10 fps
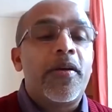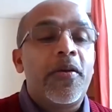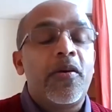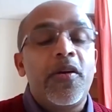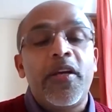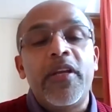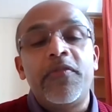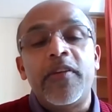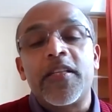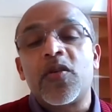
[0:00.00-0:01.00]
You know, even
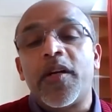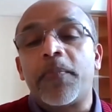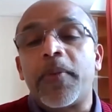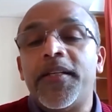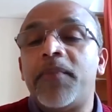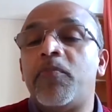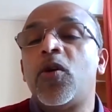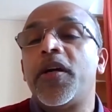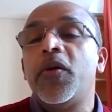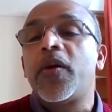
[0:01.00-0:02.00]
if it is not a printed
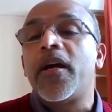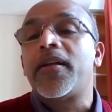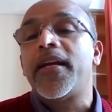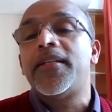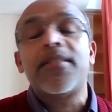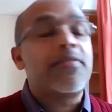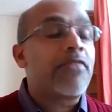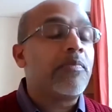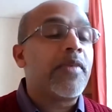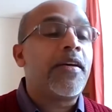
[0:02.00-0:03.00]
book, you can get it
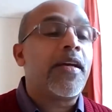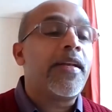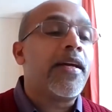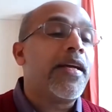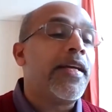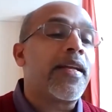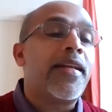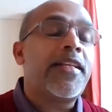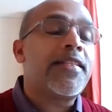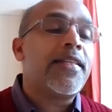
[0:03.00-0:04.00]
from the uh,
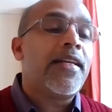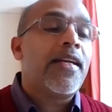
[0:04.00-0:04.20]
internet.